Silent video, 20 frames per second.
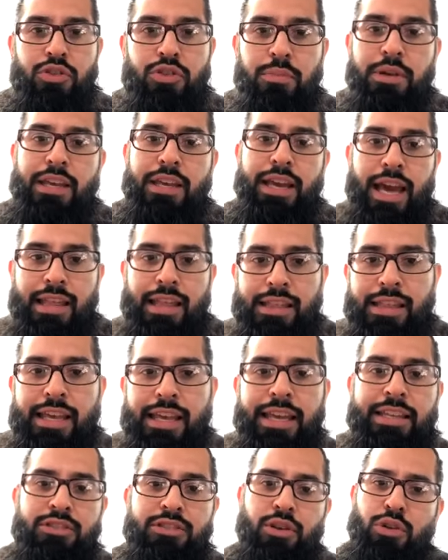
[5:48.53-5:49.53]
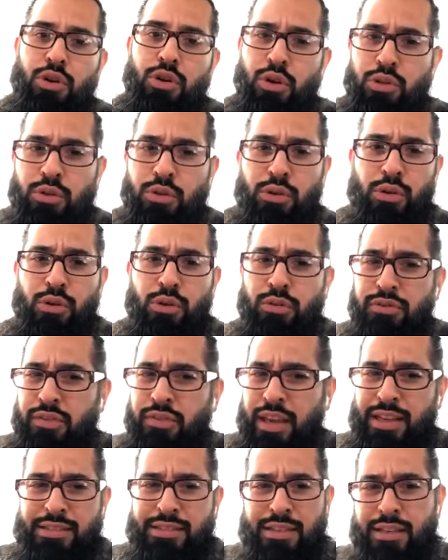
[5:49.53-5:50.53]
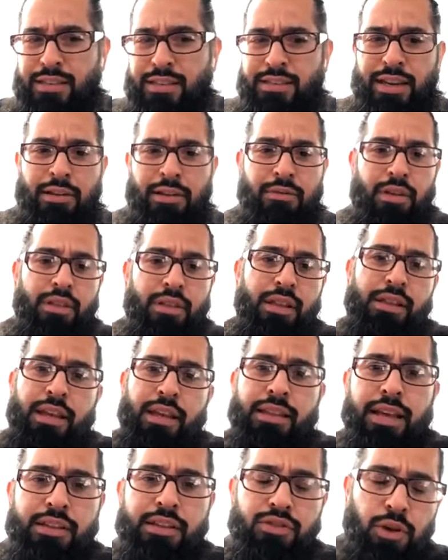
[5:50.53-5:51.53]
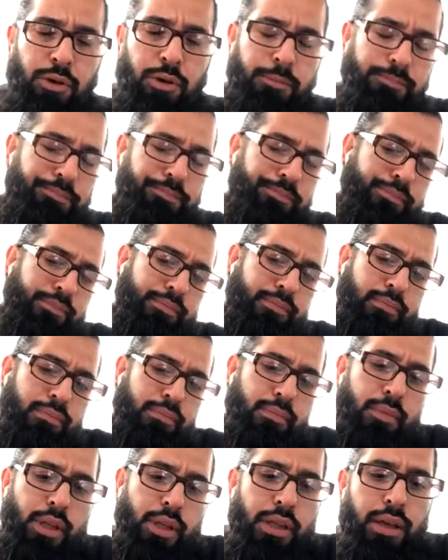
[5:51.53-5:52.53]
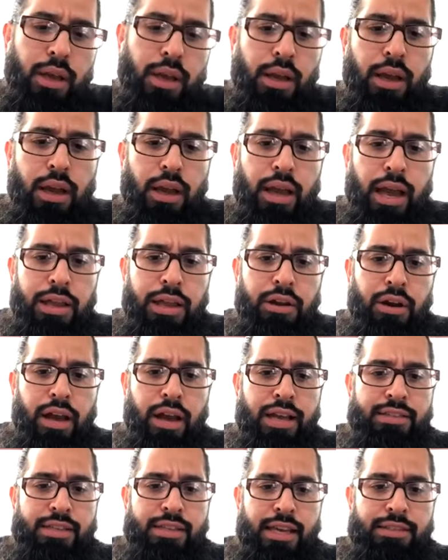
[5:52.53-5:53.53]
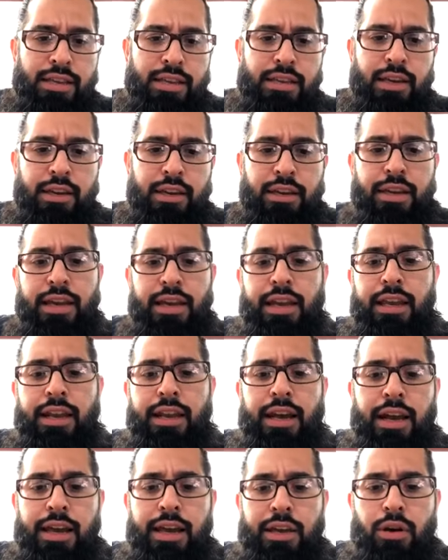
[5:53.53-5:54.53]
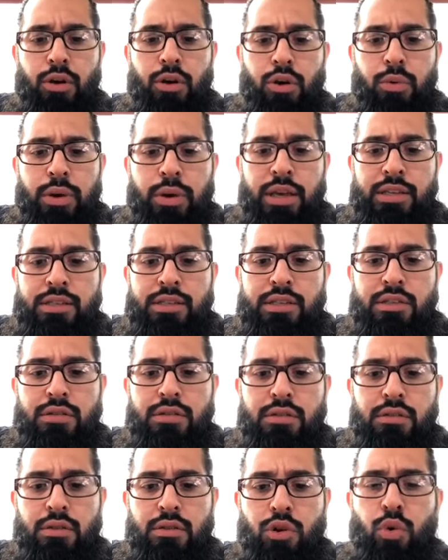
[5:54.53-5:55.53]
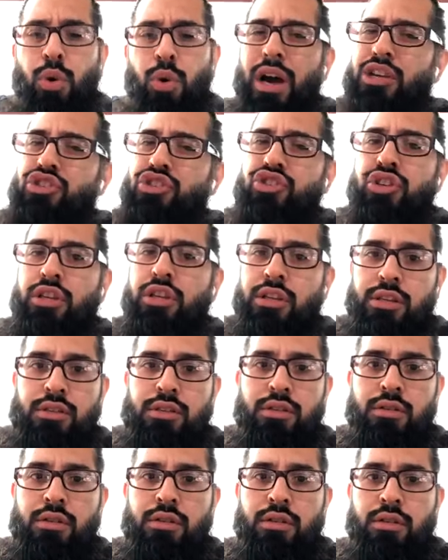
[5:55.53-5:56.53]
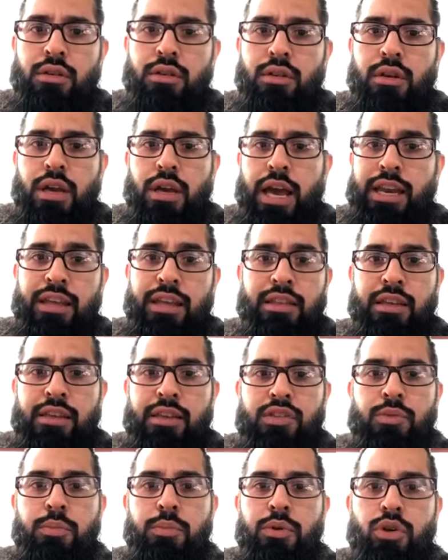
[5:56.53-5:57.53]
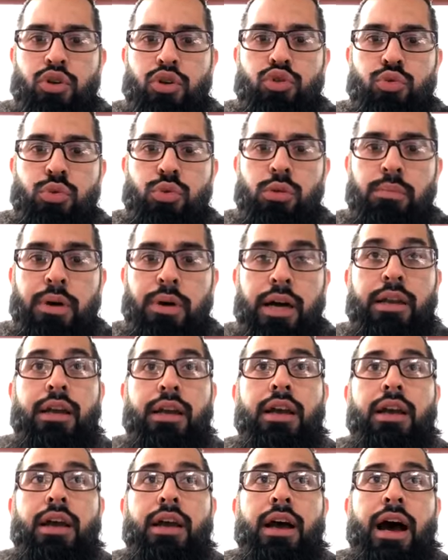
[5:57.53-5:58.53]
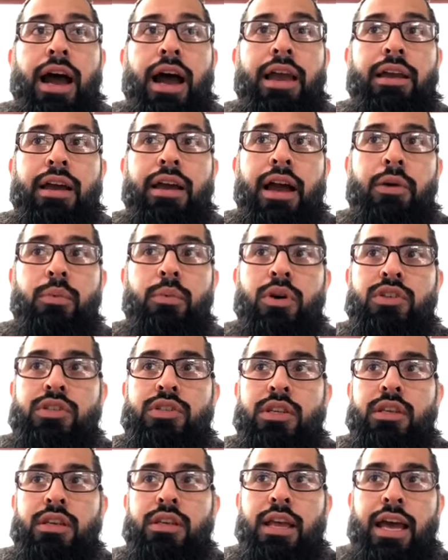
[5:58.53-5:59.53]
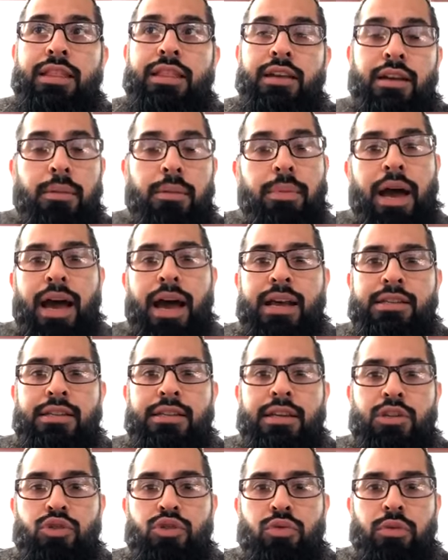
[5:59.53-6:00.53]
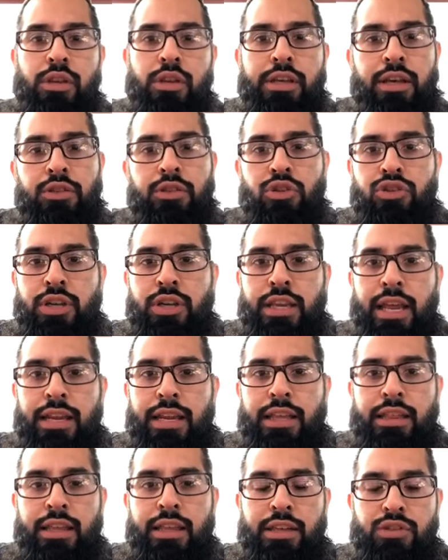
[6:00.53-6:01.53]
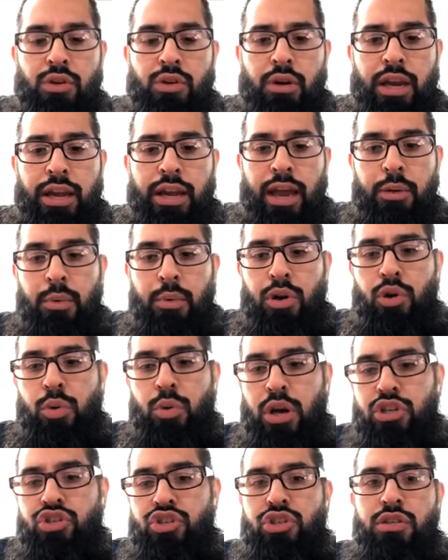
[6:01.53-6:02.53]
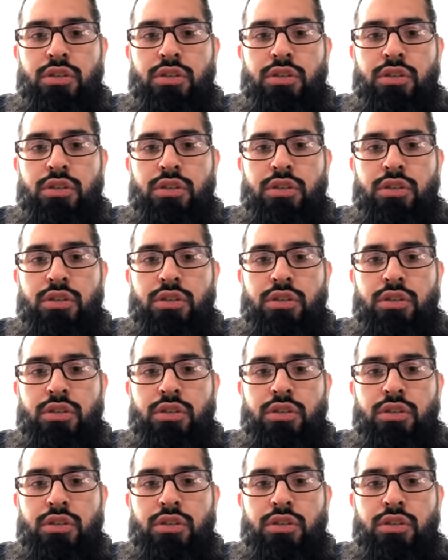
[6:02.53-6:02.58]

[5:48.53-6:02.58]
be Catholic. So you go through the whole phases and everything like that. So, you know, as as a young kid, I always questioned anything spiritual, but I, I wasn't at the capacity to really understand anything. So I, I would question